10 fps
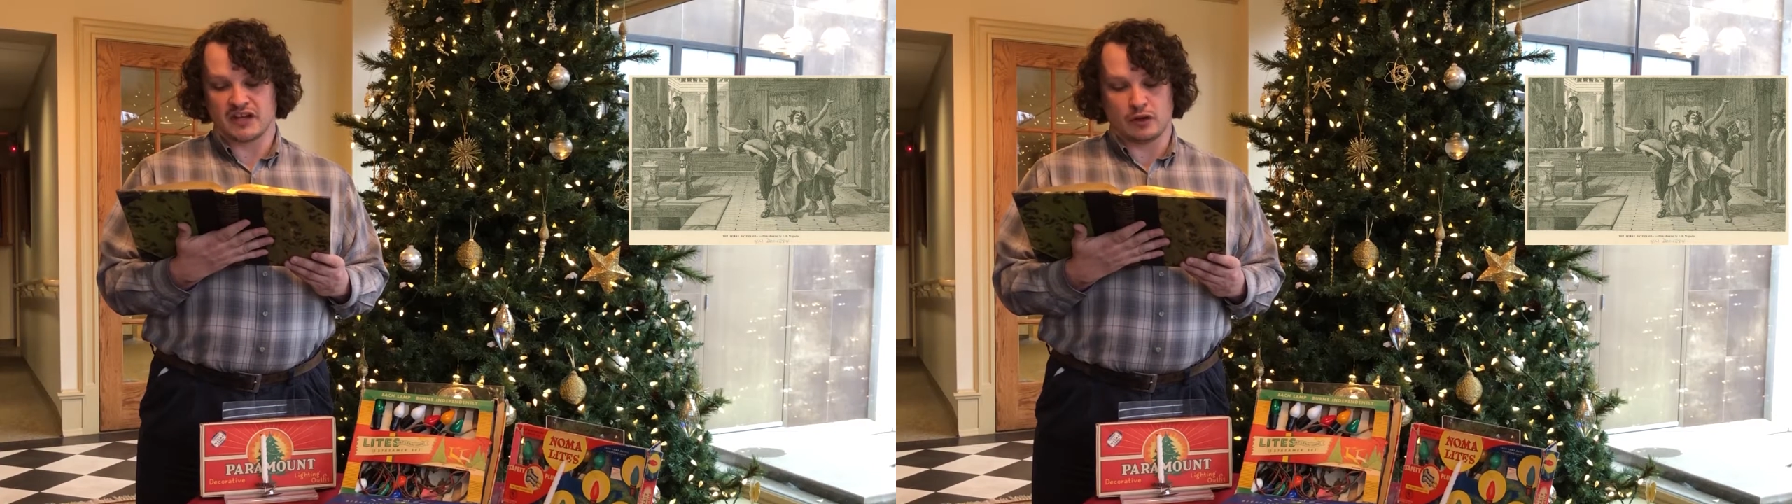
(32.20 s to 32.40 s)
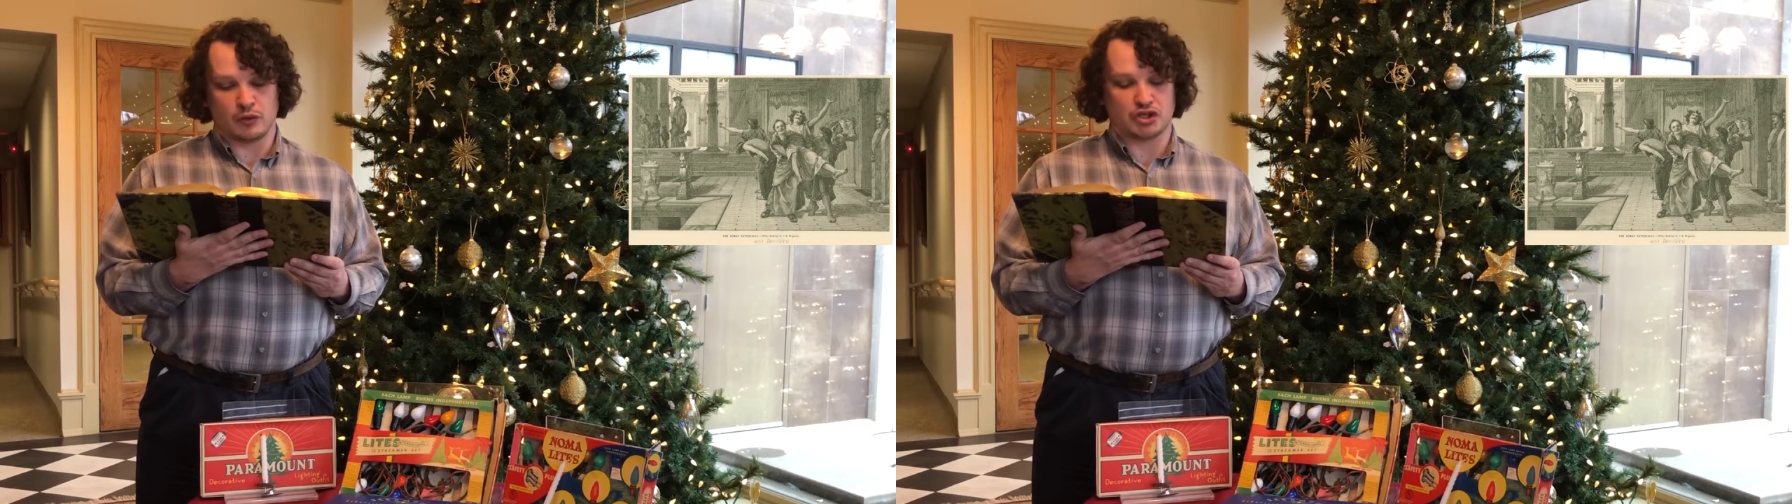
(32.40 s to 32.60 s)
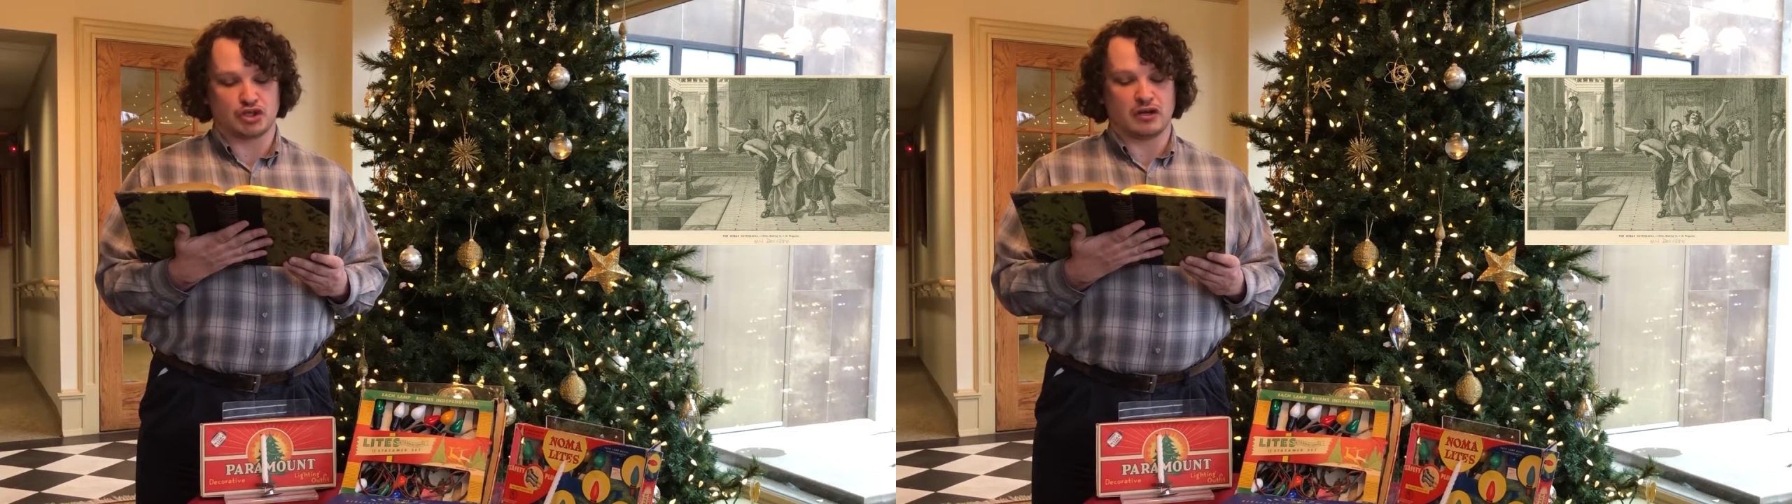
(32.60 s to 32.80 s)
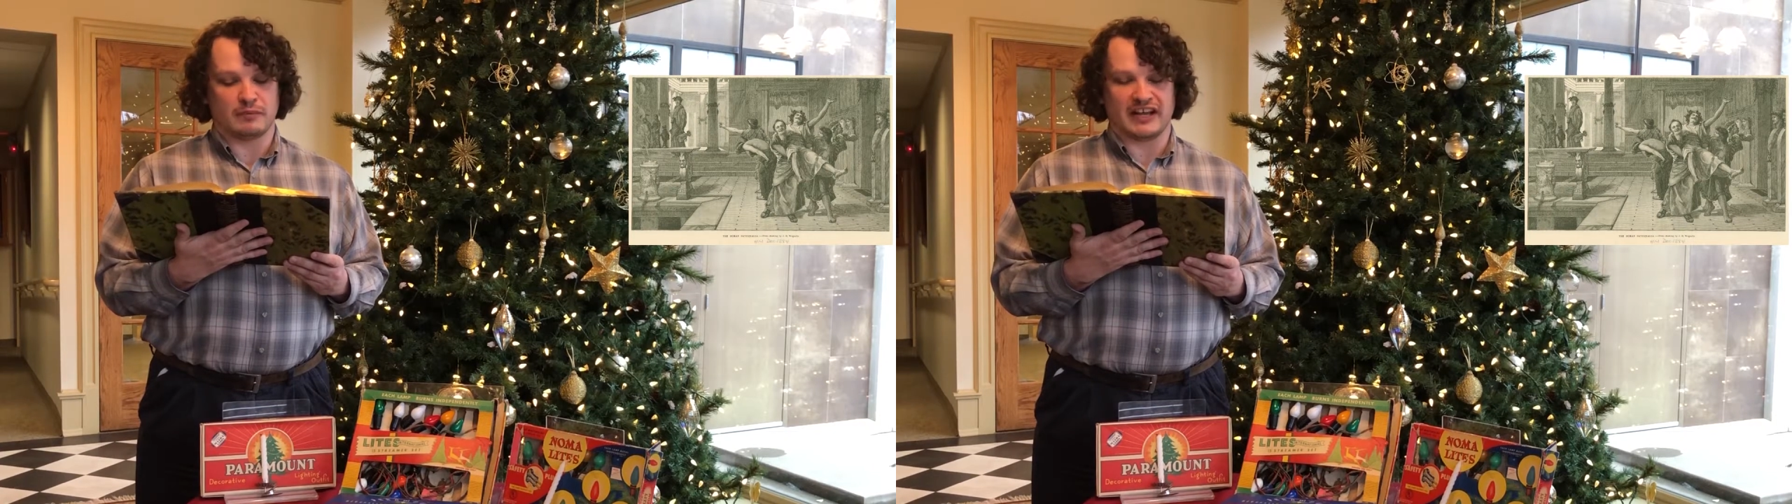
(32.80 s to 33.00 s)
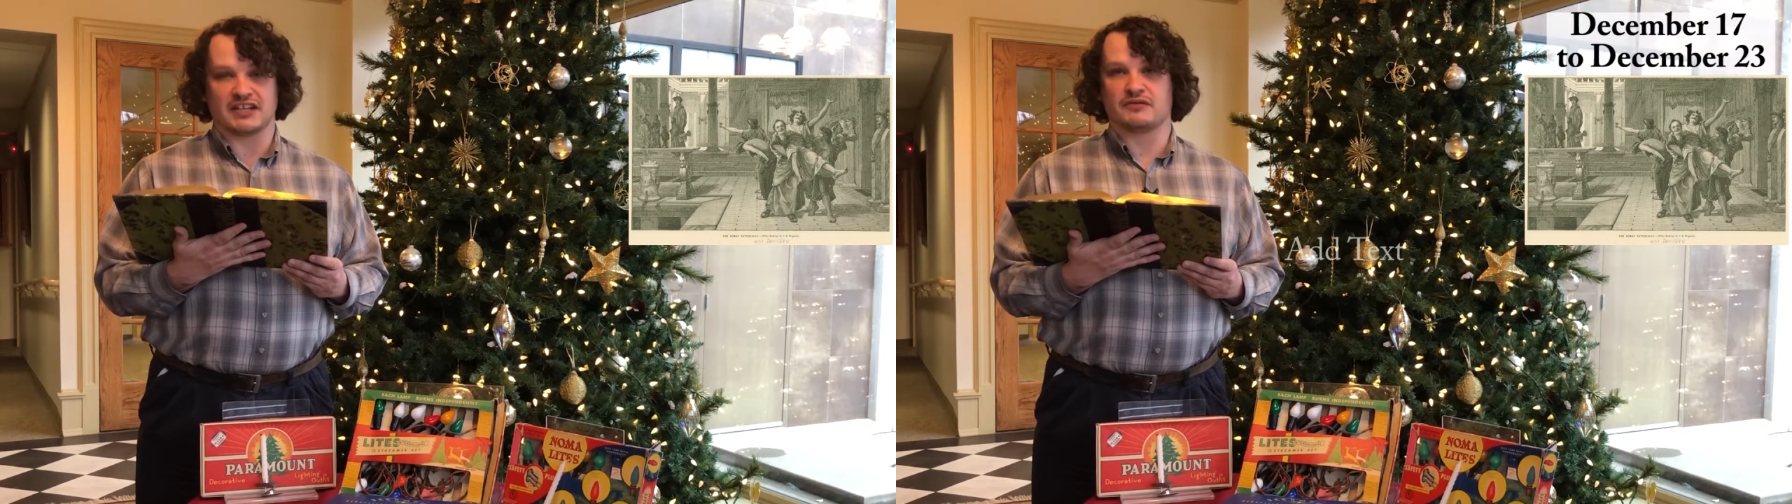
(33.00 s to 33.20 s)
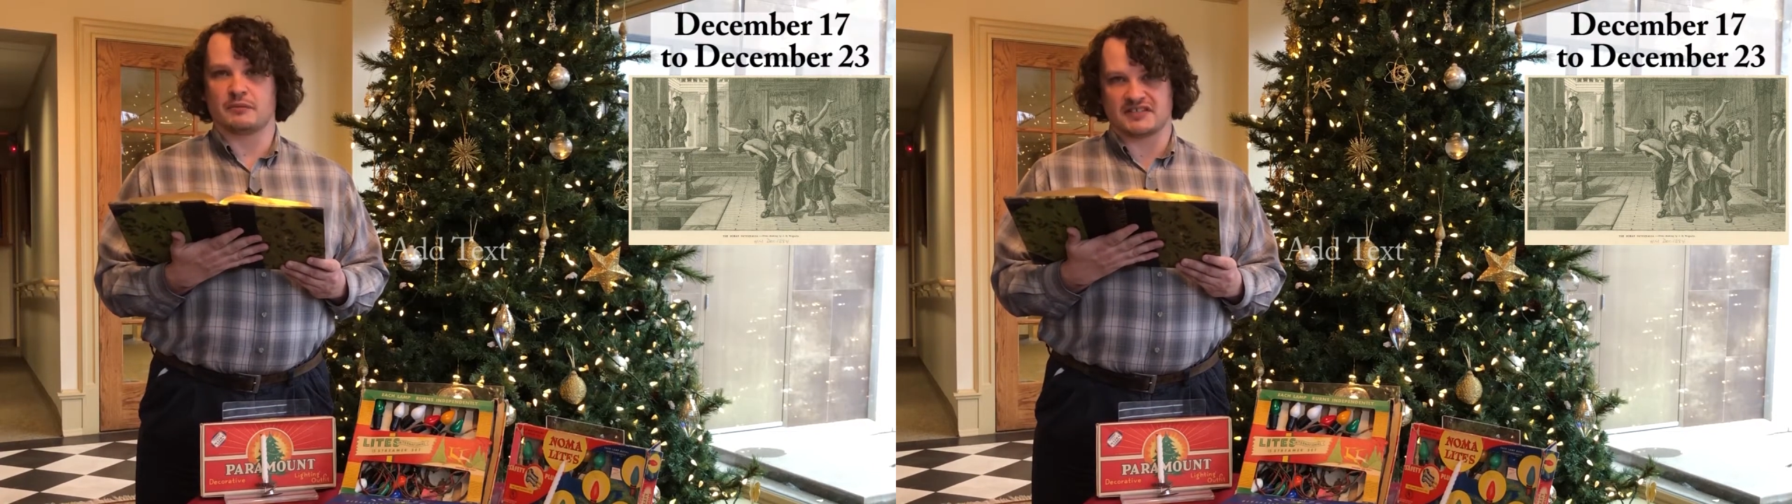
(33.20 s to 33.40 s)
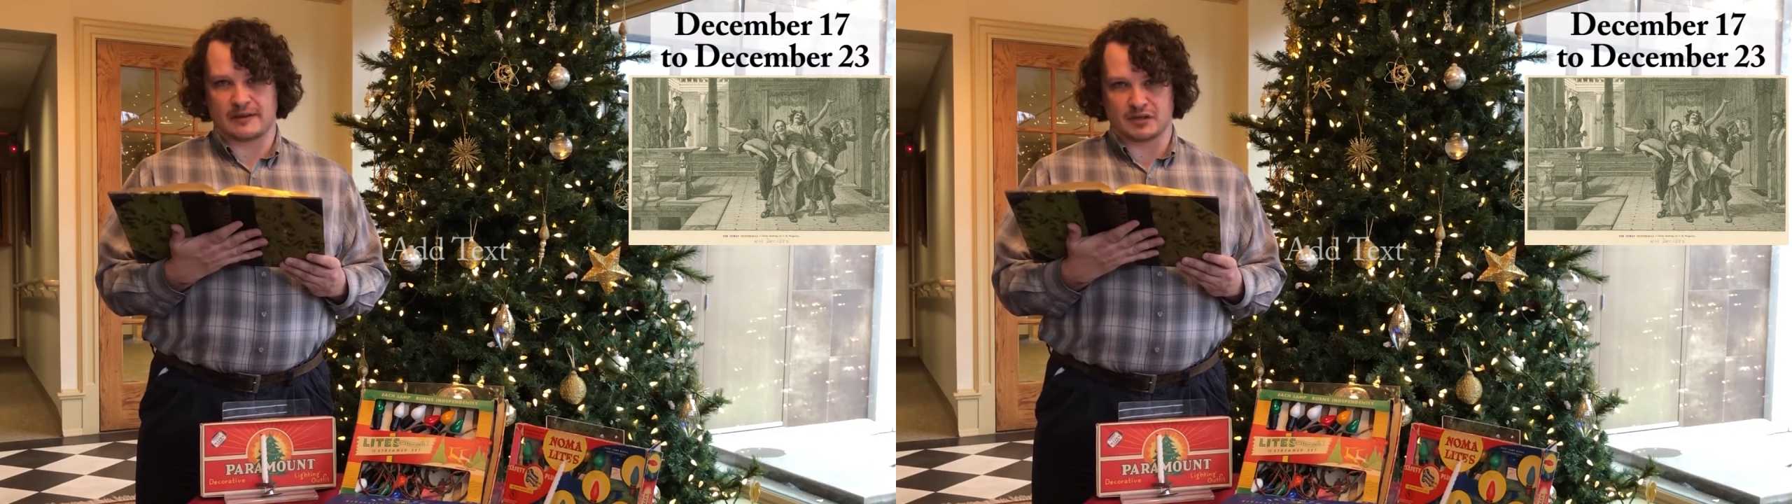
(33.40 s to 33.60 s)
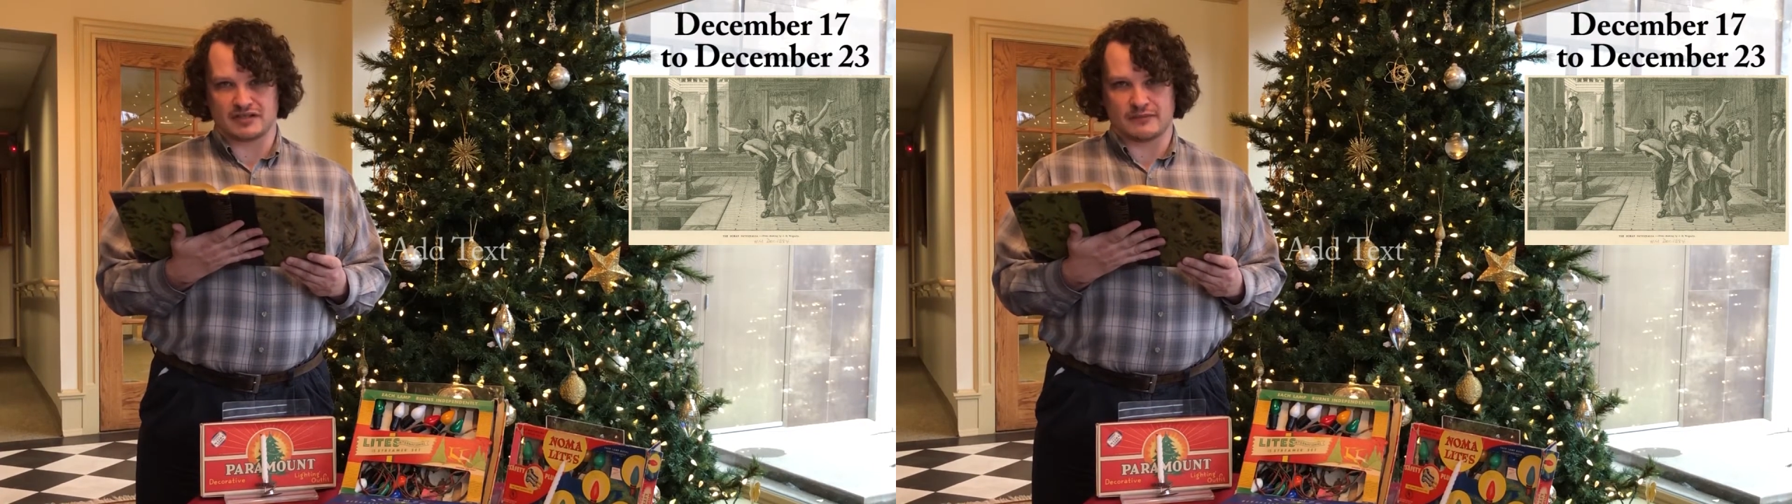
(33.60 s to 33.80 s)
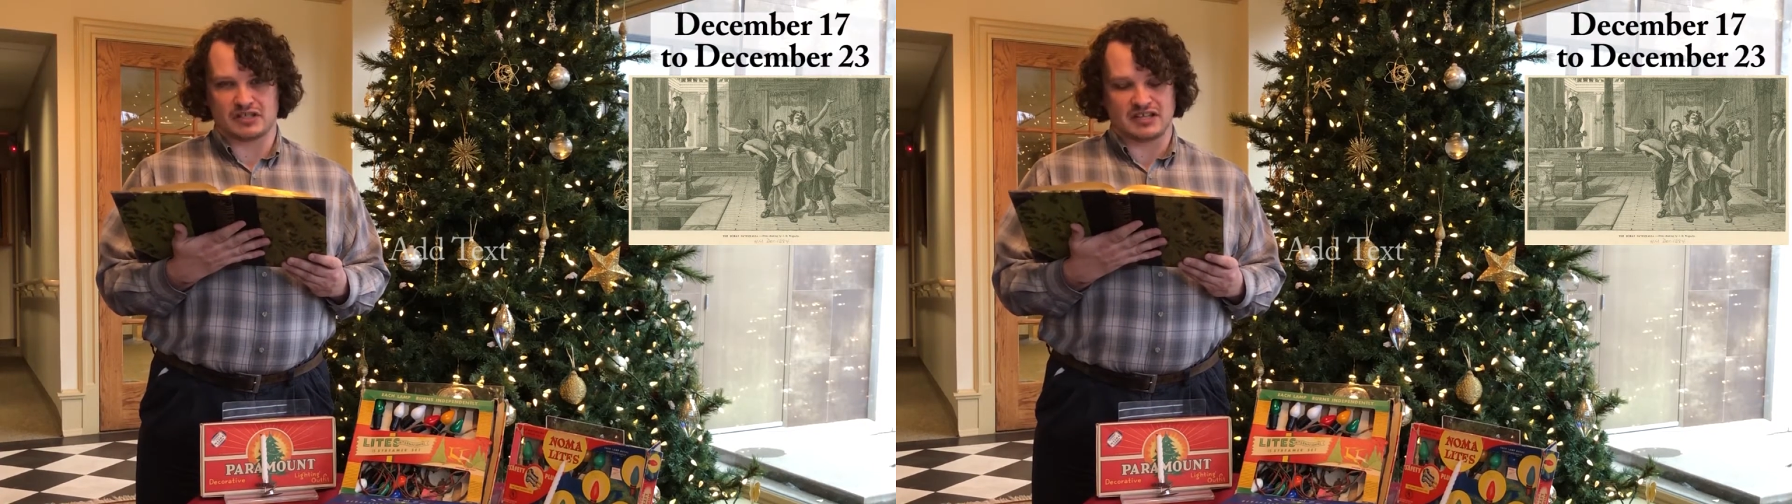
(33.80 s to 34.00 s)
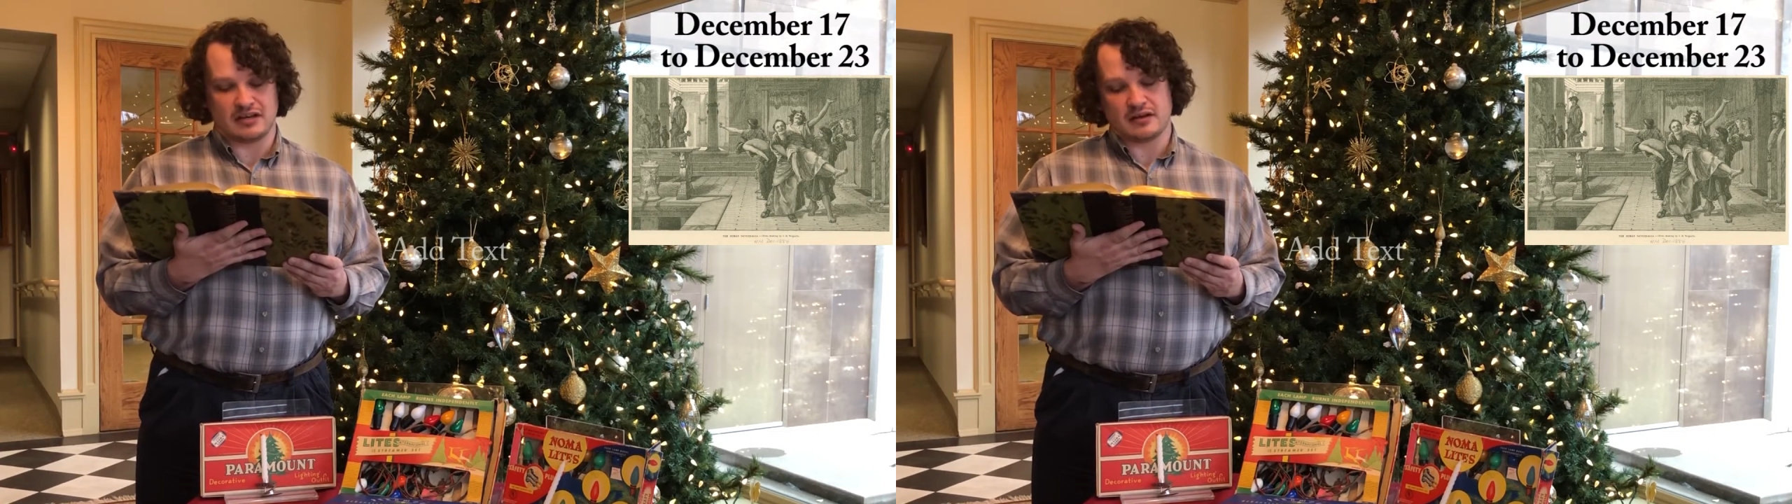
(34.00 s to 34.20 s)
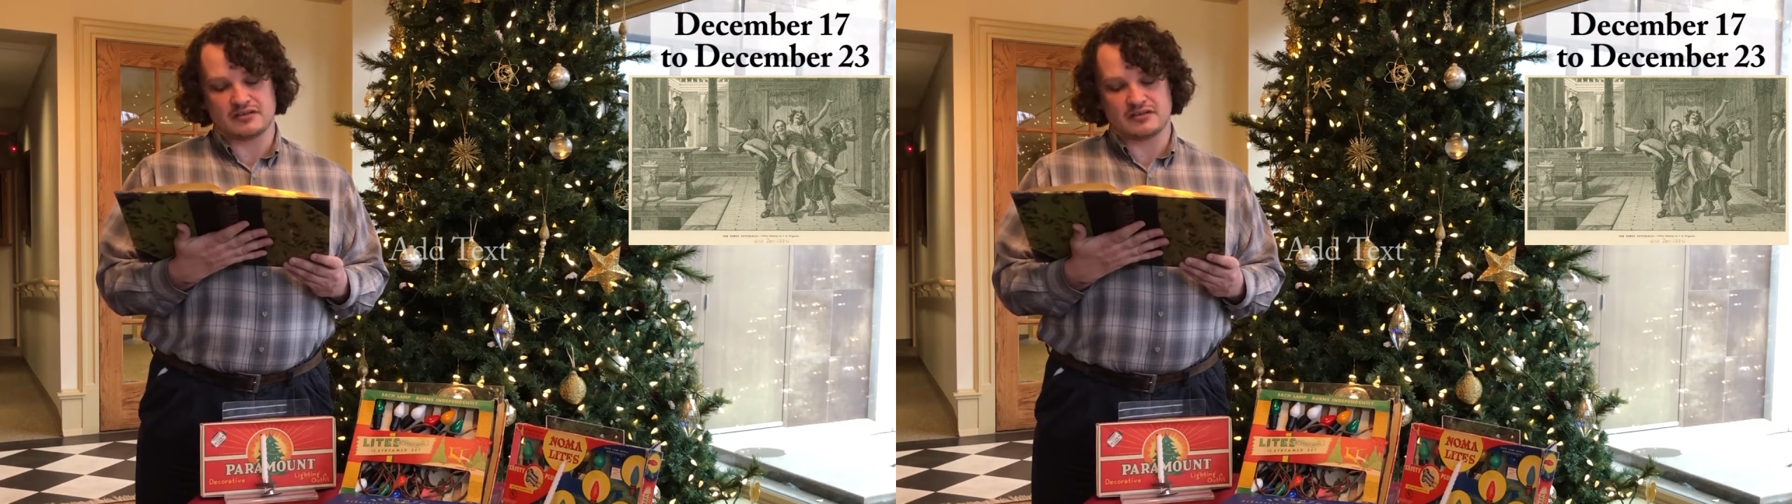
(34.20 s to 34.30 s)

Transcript: which took place from December 17th